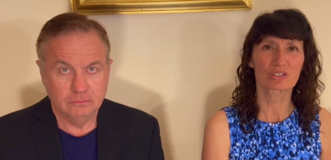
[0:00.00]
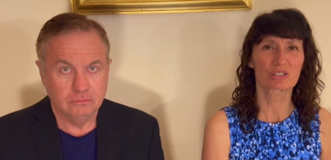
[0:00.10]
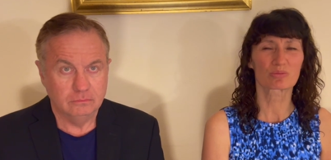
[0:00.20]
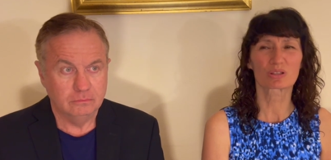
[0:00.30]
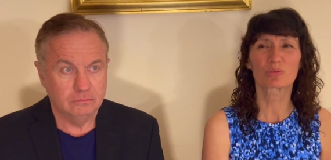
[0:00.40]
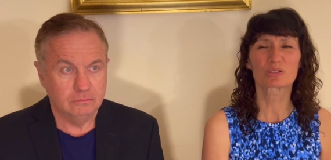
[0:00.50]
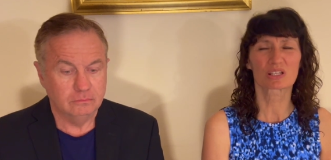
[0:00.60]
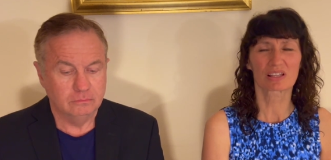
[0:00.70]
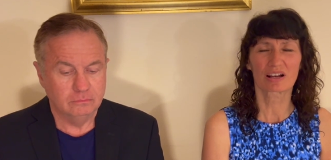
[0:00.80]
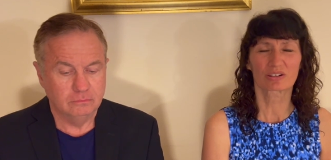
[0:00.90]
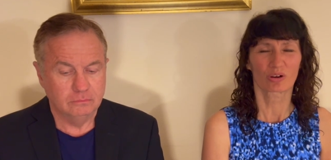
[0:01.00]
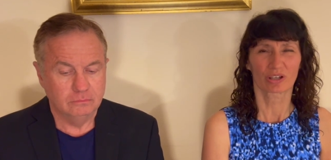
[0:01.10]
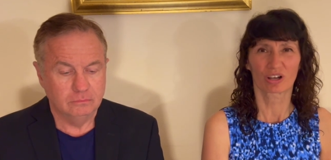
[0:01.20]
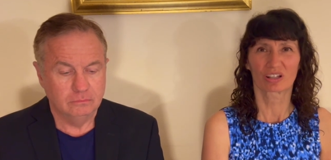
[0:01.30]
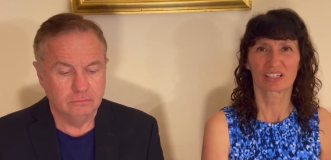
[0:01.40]
Speaker 1: There, there, was a lot going
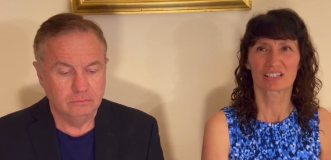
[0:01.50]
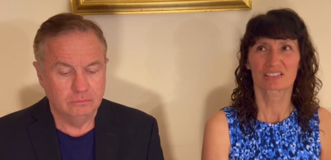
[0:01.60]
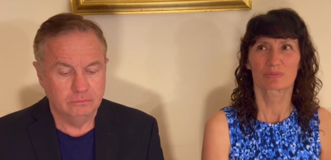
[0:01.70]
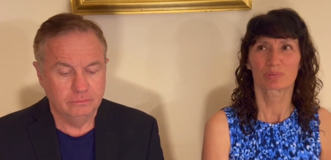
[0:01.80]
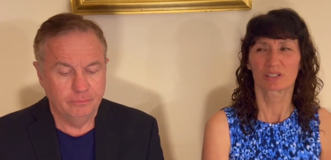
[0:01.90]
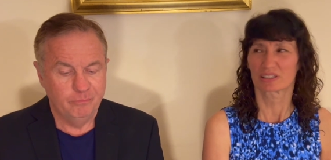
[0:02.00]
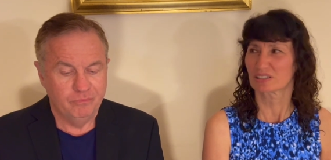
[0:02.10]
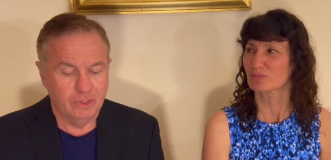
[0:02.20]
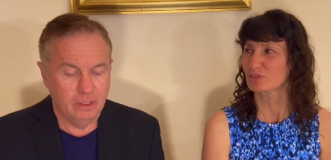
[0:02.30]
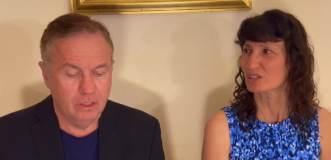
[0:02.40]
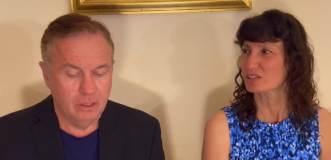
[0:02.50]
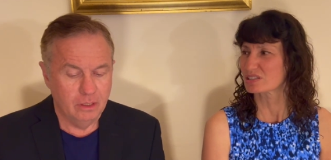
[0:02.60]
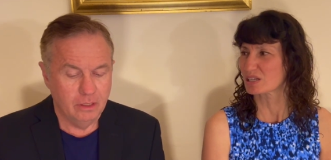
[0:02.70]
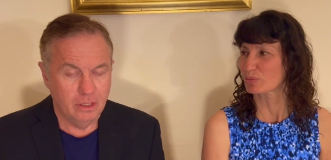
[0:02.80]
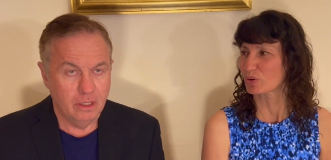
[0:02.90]
on that is completely different than this
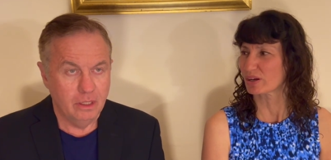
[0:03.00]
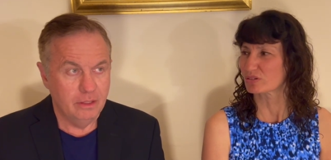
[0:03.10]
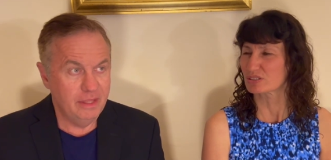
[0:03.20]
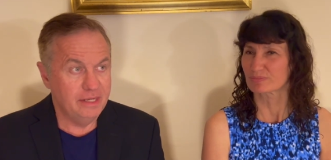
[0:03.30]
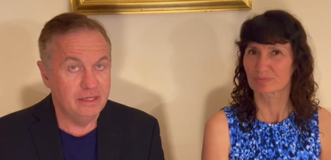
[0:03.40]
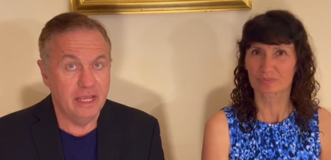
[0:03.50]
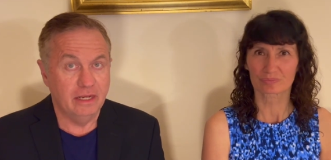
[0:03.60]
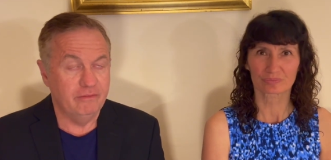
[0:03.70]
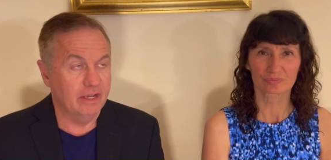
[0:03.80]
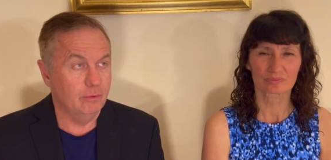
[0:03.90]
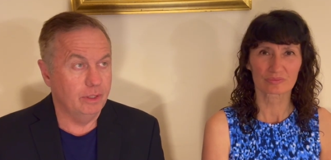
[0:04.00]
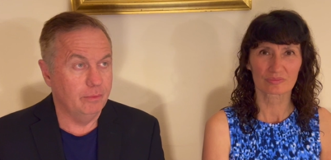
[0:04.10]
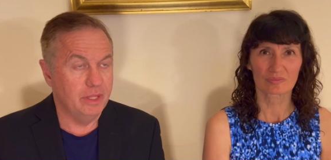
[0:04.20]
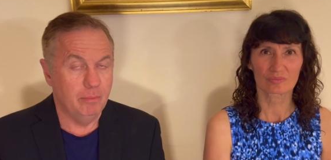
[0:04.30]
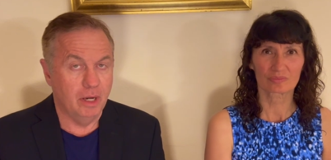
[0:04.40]
time around.
Speaker 2: They had negative equity
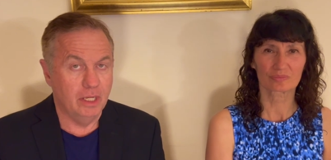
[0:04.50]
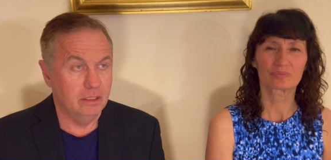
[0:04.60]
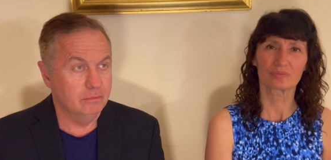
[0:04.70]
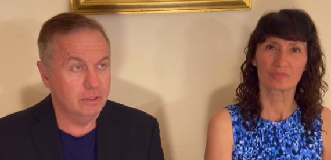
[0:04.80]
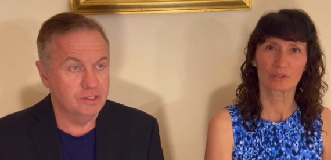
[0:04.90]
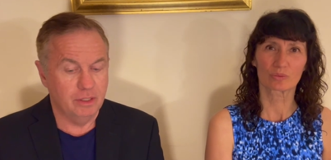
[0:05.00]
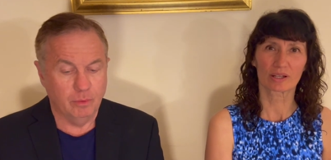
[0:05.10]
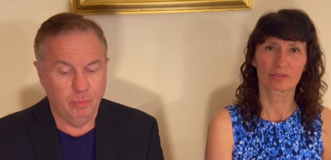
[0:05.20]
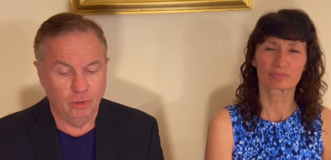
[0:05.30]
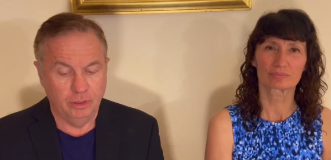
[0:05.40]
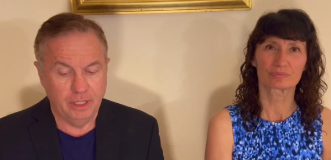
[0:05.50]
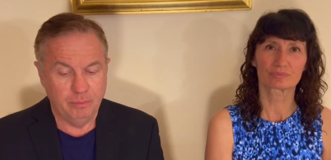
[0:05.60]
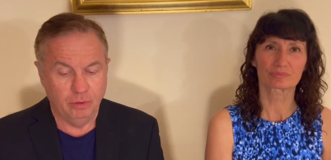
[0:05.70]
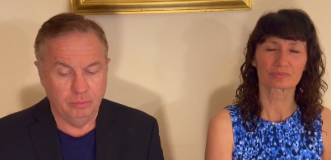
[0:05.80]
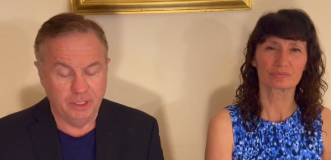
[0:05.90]
when they bought mm-hmm. it because they right. were pulling they'd
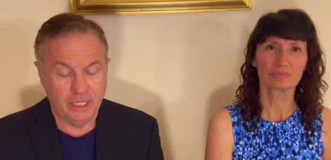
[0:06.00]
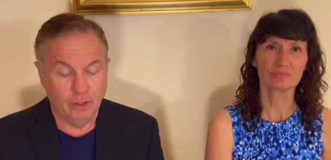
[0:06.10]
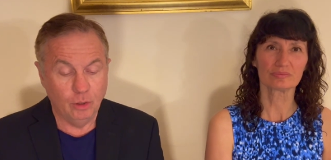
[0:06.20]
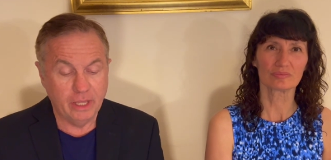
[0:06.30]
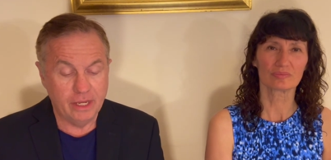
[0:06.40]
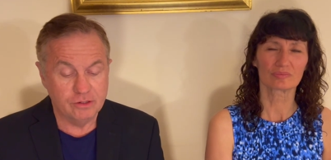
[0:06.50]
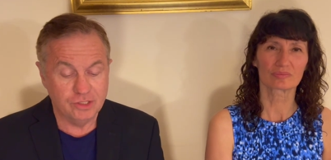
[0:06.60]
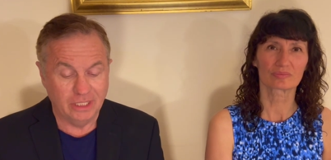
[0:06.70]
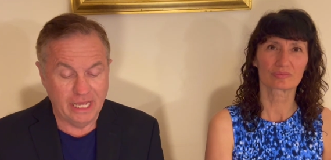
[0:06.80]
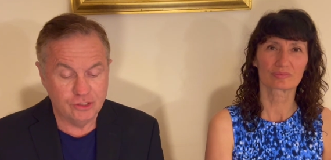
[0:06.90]
pulled money out. Okay, here's the last